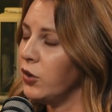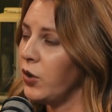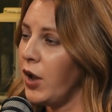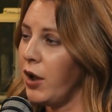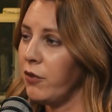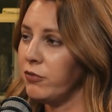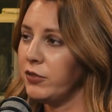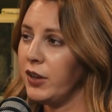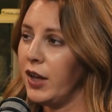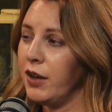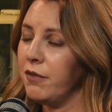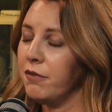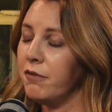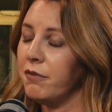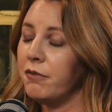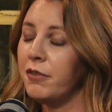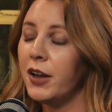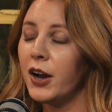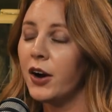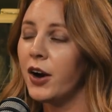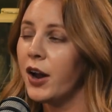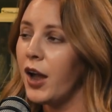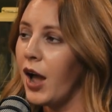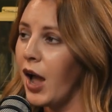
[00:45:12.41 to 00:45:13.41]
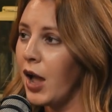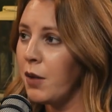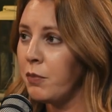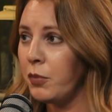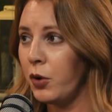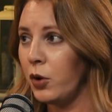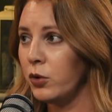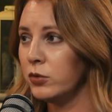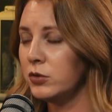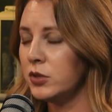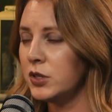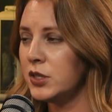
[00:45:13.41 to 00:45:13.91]
You have to have very high
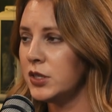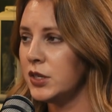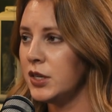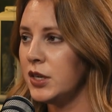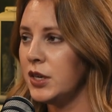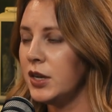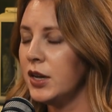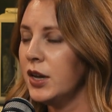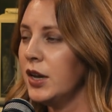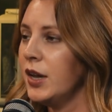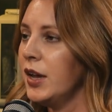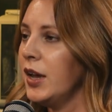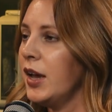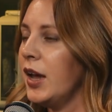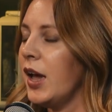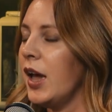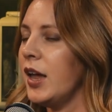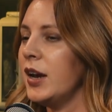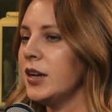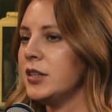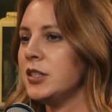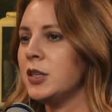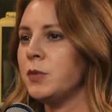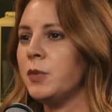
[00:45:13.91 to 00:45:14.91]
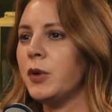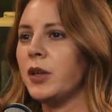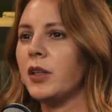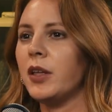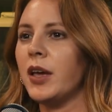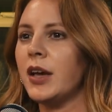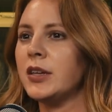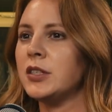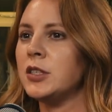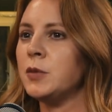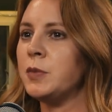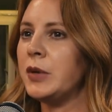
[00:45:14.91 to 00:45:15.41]
potency, and it
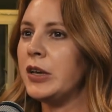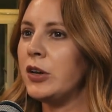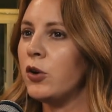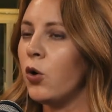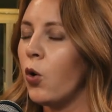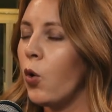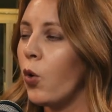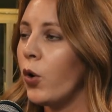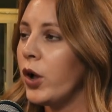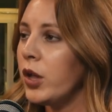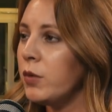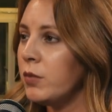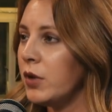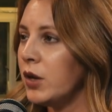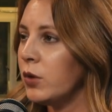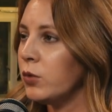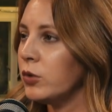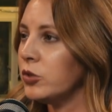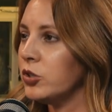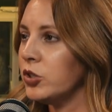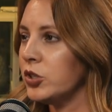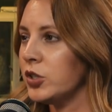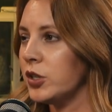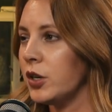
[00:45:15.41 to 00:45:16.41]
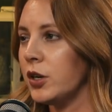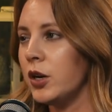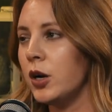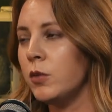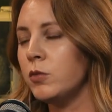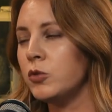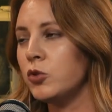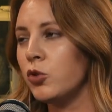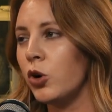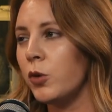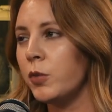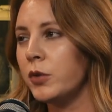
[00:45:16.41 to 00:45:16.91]
typically has to be an ointment, which is going to
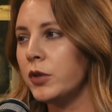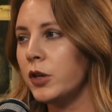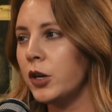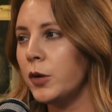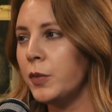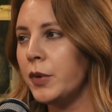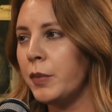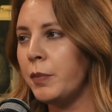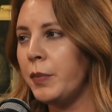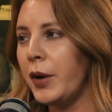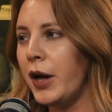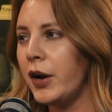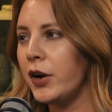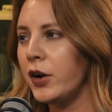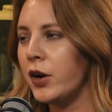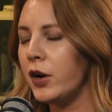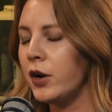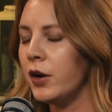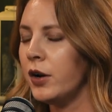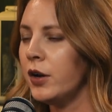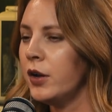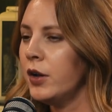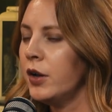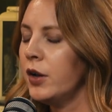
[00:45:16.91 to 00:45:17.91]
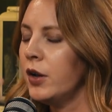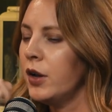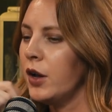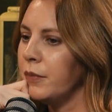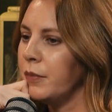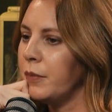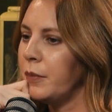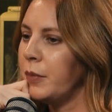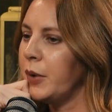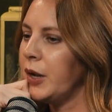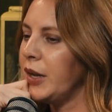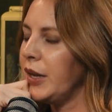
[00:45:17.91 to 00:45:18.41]
absorb a little bit better.
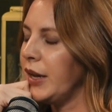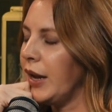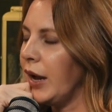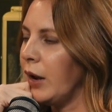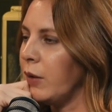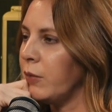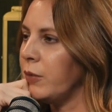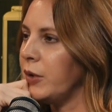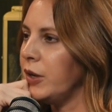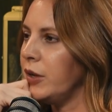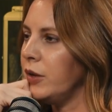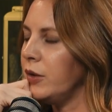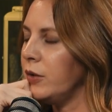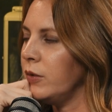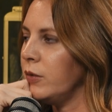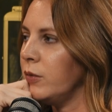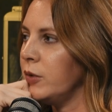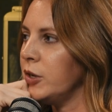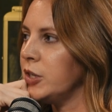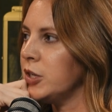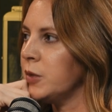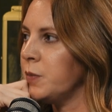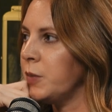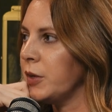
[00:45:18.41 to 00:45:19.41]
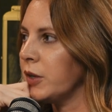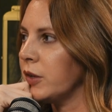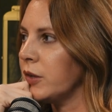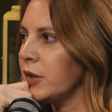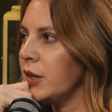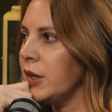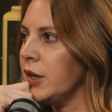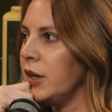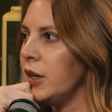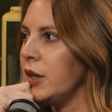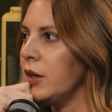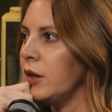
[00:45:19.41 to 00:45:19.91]
But yeah, we
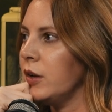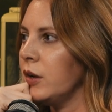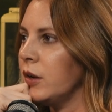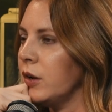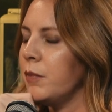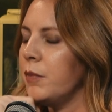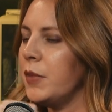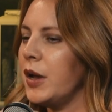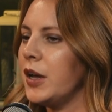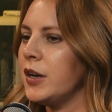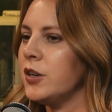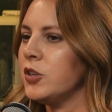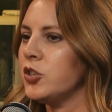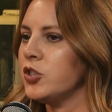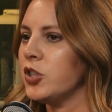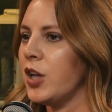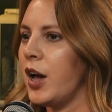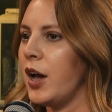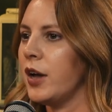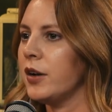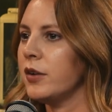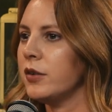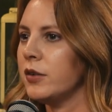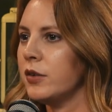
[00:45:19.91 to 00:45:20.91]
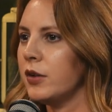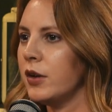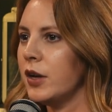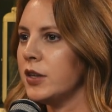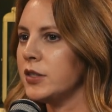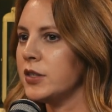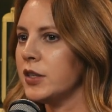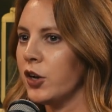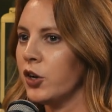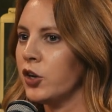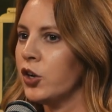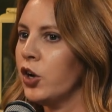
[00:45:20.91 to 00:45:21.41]
typically manage that
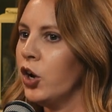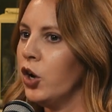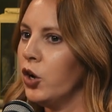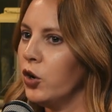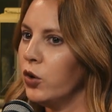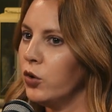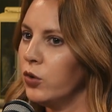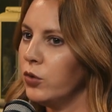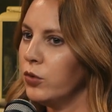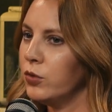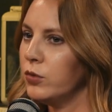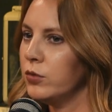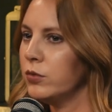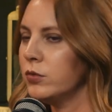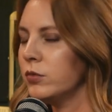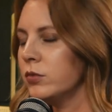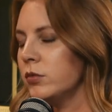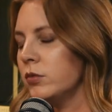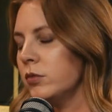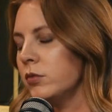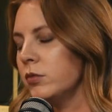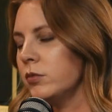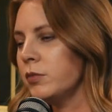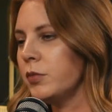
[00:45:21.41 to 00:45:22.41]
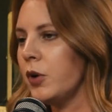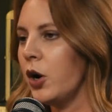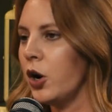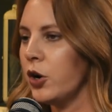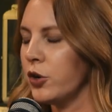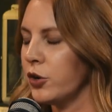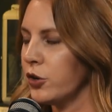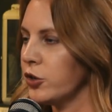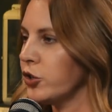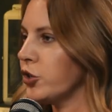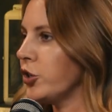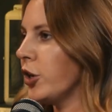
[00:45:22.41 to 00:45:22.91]
as a
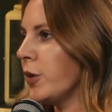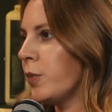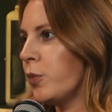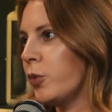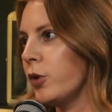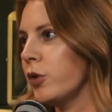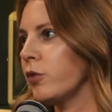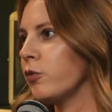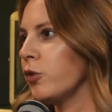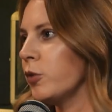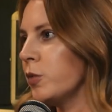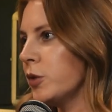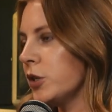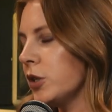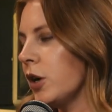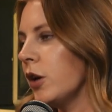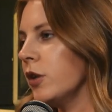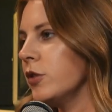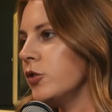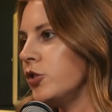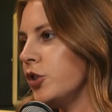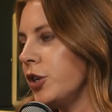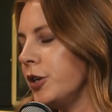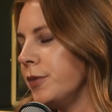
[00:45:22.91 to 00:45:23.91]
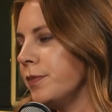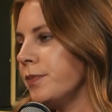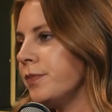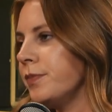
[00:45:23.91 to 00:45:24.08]
partnership with rheumatology.